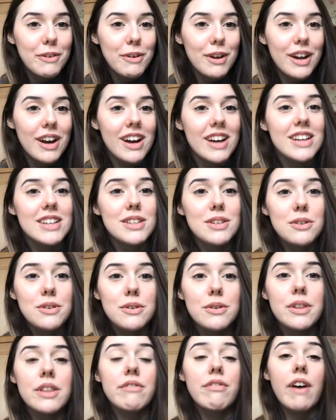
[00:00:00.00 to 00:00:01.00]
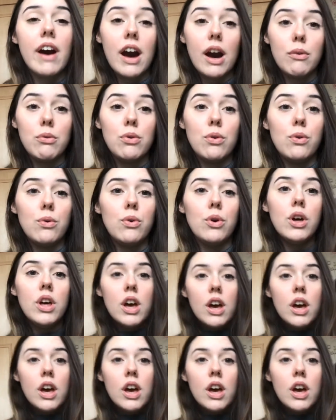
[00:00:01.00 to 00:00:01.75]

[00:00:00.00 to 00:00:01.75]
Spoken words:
when I do the vowel